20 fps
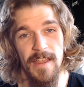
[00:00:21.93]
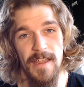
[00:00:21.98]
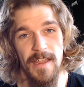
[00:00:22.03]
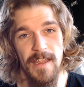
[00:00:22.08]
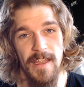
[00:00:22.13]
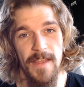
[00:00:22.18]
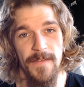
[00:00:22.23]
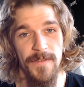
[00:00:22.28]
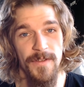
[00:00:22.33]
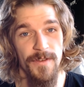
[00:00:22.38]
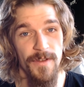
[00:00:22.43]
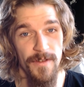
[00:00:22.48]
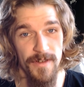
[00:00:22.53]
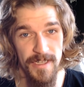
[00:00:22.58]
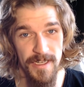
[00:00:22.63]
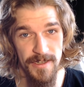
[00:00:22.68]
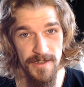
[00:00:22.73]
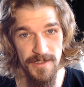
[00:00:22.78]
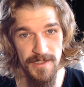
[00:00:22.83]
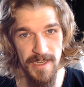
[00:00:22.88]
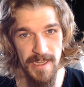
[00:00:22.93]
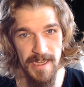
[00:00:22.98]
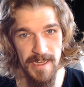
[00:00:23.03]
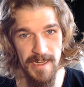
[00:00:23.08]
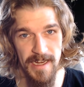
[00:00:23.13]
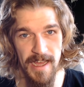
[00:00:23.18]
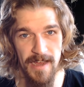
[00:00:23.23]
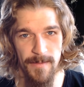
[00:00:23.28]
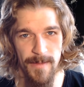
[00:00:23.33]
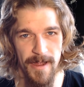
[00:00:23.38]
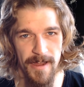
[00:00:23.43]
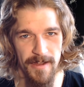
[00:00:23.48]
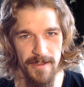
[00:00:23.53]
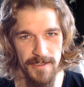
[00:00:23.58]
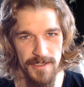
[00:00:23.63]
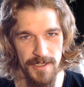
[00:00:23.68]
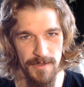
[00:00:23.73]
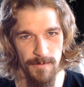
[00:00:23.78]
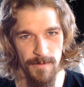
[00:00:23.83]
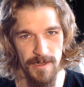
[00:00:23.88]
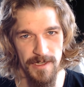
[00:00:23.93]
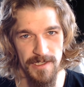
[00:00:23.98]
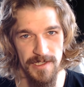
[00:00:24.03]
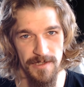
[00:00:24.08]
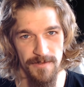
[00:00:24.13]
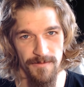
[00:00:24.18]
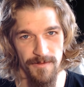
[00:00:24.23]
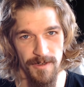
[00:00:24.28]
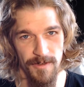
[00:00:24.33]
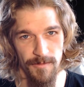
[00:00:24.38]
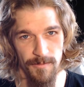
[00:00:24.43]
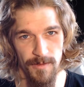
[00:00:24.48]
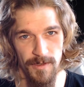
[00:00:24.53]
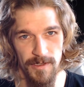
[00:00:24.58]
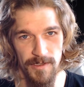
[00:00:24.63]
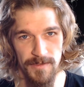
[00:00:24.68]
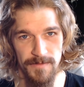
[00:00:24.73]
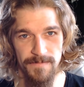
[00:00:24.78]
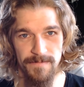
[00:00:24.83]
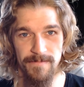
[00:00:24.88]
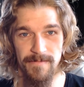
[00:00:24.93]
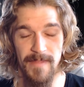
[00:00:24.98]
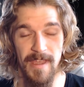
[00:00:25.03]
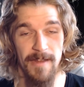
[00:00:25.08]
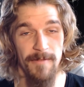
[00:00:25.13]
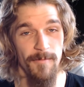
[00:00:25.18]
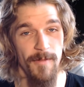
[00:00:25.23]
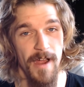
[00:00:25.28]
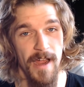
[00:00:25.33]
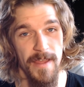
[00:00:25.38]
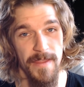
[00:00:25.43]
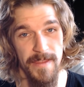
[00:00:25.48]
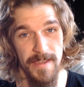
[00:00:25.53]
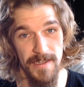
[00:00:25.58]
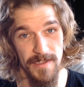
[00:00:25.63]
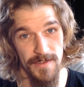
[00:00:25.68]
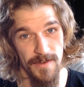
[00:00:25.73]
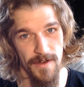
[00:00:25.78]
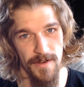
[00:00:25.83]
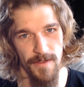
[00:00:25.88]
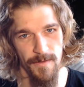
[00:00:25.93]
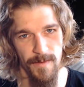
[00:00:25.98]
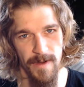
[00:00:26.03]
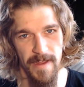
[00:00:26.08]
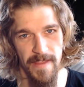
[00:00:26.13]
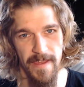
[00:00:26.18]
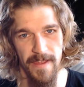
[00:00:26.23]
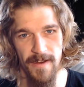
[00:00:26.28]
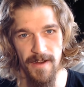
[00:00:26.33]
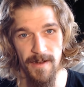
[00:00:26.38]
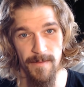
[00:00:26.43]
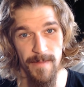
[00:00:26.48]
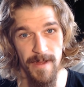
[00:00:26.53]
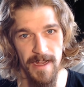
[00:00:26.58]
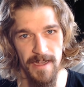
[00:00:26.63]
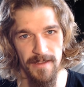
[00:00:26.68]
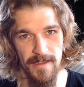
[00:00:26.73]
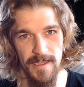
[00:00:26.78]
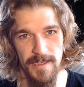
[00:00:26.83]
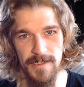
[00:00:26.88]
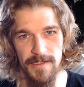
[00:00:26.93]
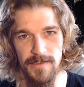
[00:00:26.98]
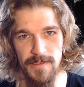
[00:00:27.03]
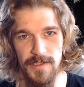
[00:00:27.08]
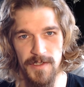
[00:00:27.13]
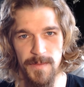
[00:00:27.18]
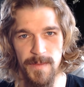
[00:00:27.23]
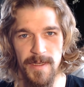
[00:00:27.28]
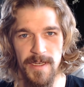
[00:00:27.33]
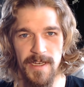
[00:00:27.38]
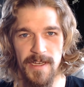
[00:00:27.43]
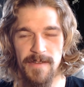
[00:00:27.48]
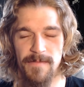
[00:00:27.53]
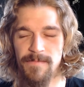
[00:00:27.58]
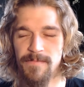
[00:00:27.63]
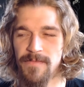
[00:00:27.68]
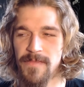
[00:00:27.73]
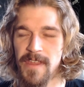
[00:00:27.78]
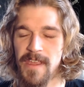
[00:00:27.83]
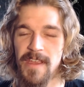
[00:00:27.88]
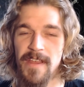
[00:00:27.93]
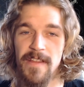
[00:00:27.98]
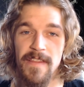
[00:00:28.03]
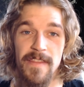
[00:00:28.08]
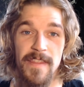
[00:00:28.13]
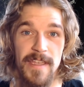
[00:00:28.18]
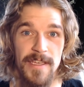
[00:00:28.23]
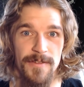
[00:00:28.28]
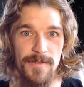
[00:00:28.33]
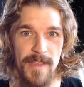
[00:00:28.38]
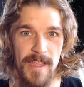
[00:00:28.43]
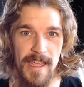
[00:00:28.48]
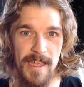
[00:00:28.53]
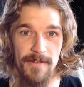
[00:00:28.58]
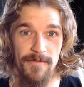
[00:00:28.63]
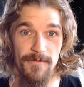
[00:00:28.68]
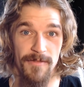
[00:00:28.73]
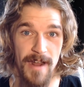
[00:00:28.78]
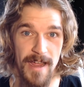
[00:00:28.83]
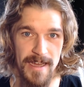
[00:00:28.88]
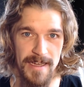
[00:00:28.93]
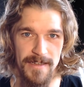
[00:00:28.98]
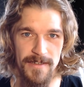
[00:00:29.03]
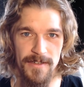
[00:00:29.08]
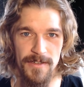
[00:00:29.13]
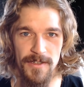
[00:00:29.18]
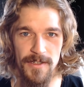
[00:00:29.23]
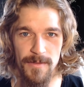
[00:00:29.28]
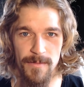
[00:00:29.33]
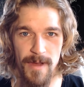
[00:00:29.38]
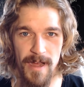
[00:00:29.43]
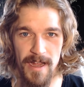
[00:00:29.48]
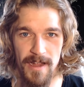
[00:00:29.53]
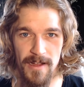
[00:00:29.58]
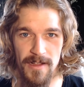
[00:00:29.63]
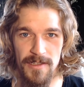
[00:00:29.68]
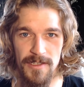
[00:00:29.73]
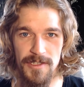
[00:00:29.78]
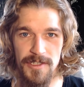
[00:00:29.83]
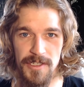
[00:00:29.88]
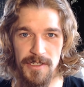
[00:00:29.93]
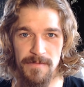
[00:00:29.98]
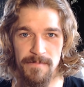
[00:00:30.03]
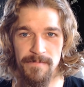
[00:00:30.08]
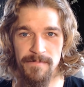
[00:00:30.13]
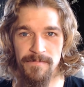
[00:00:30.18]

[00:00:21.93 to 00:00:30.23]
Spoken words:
If you don't understand how biology works in the real world, and why things are the way they are biologically speaking, then you can't write good biology.